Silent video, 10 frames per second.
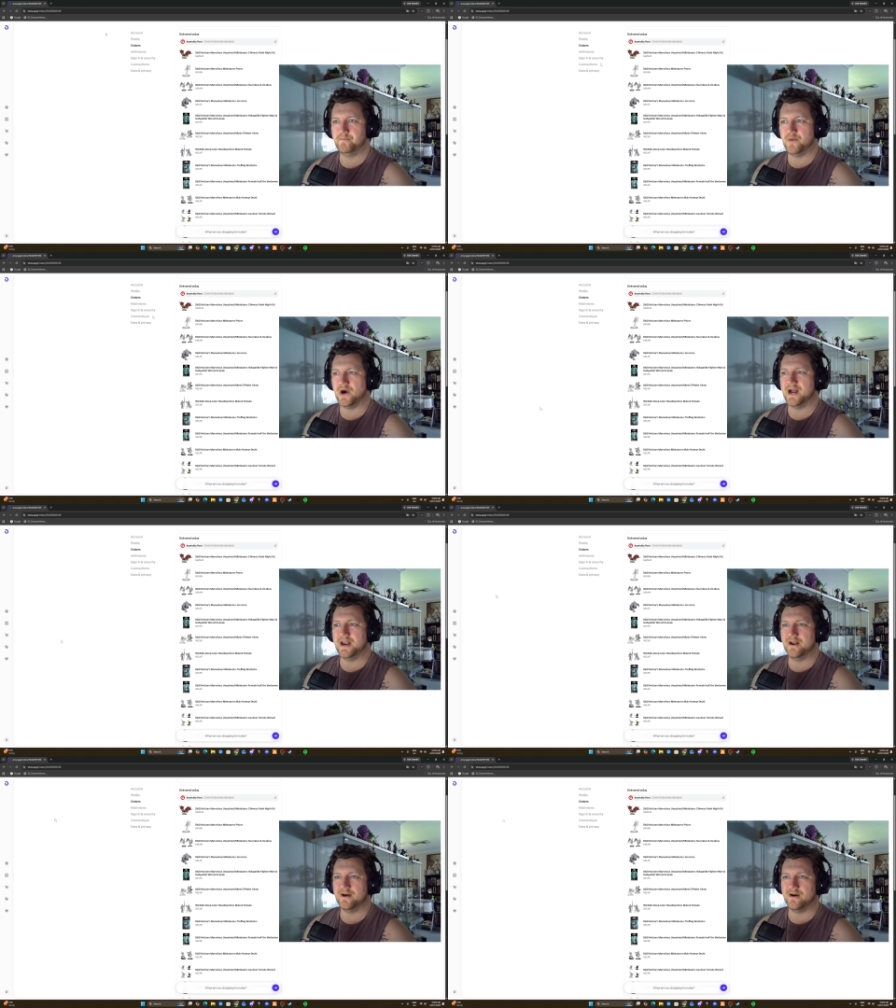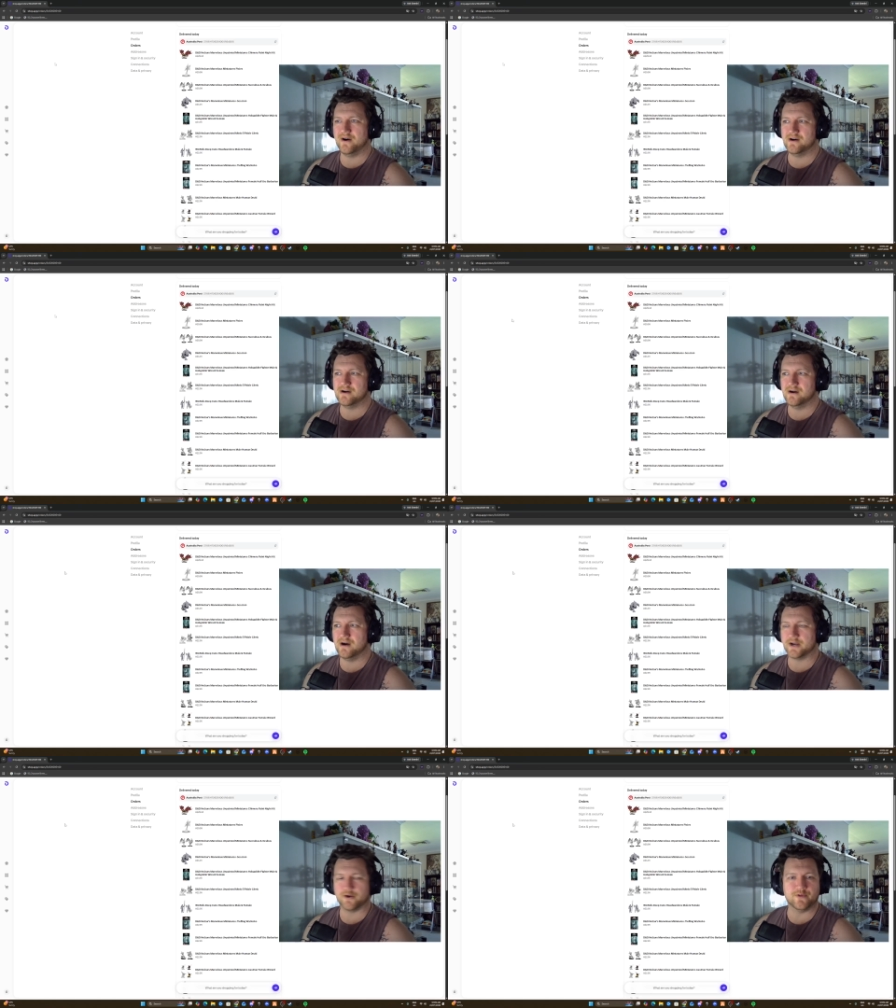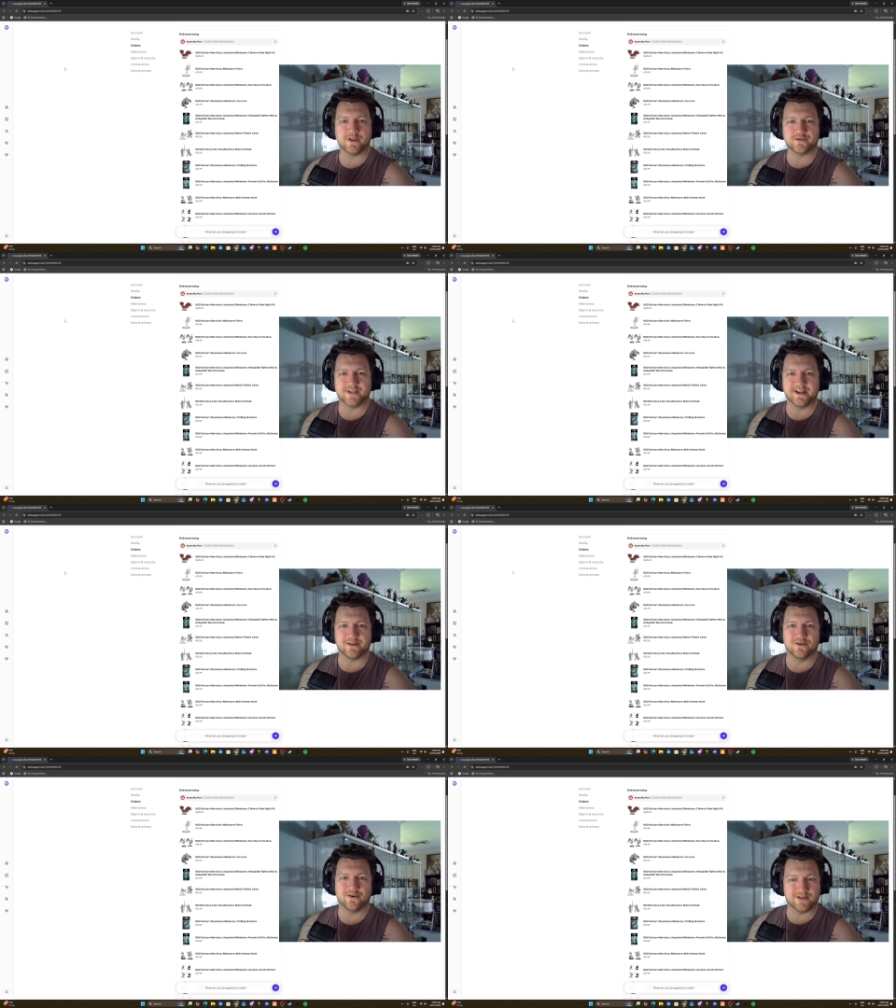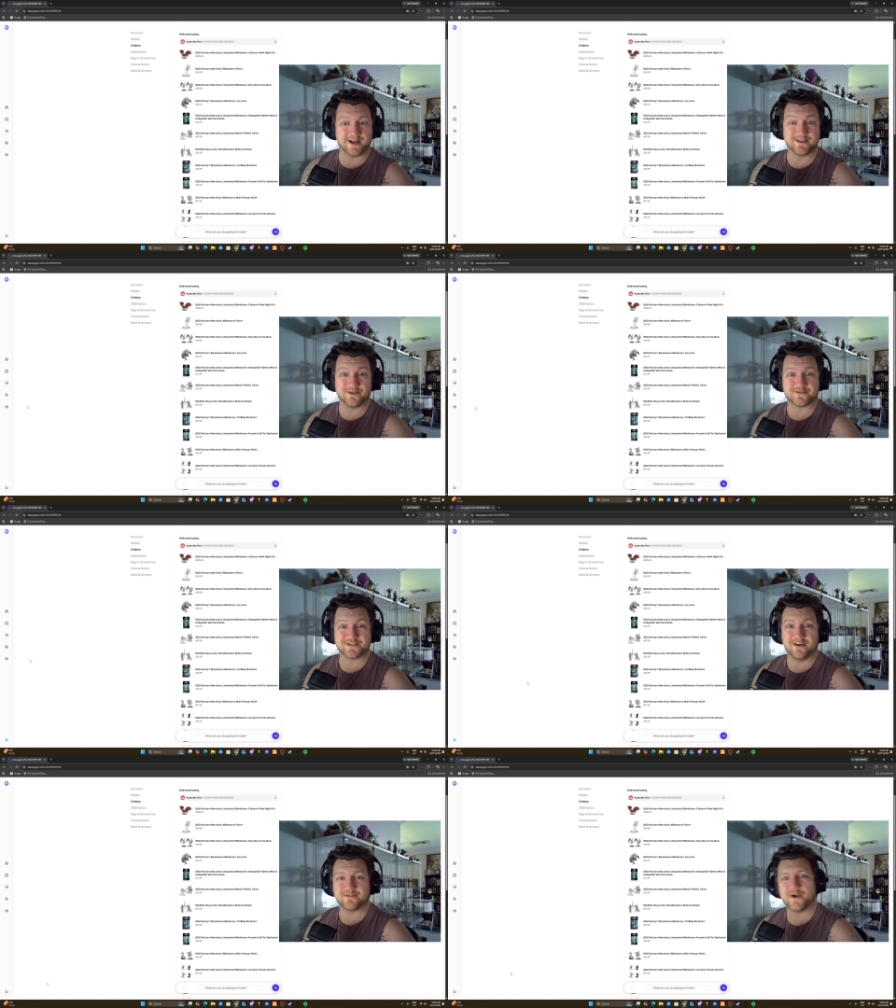But I got a really good deal on like a lot of stuff.